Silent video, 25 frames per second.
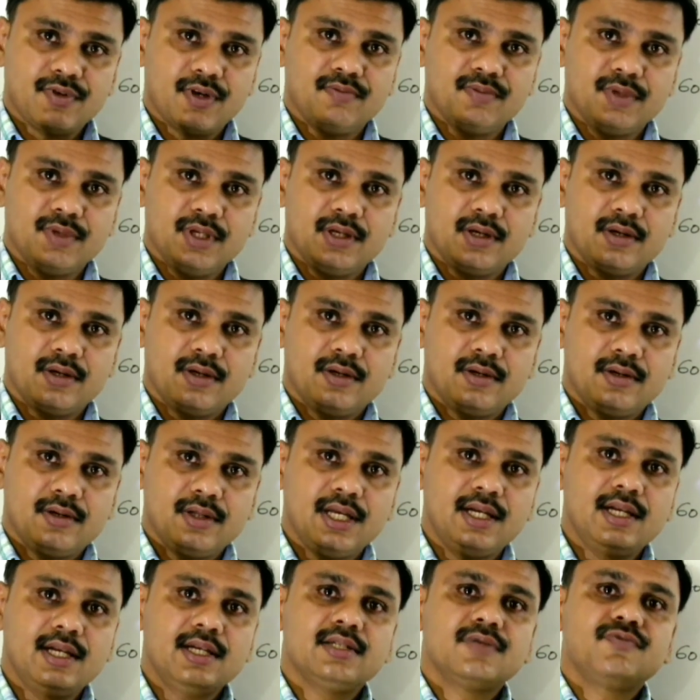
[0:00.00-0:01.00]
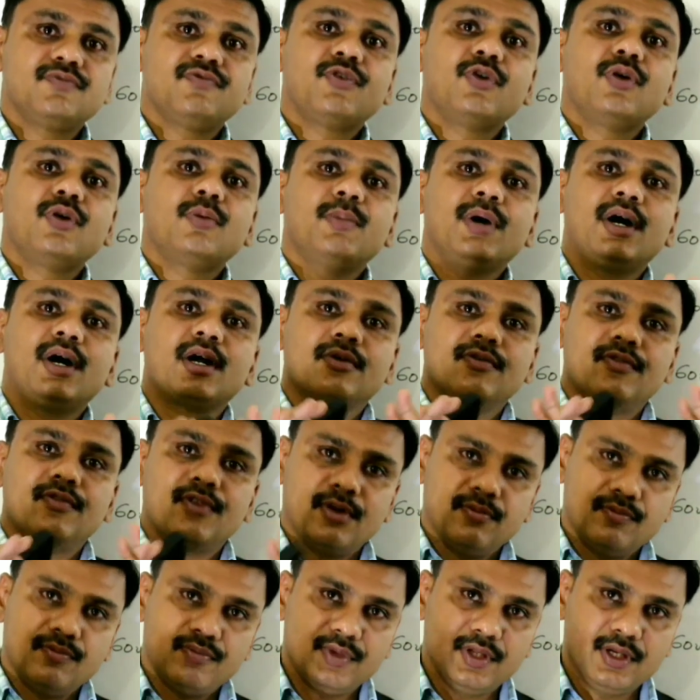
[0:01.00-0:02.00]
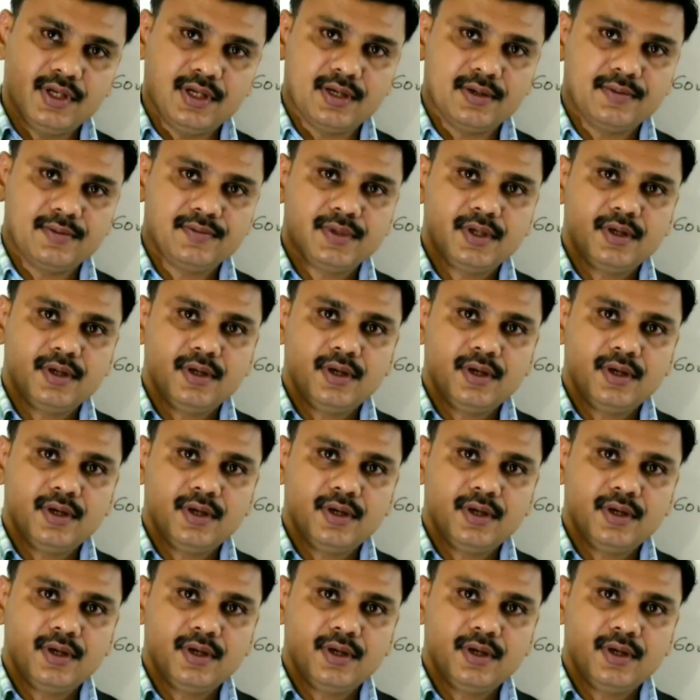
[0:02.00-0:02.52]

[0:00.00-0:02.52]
from there. That is full mark from there.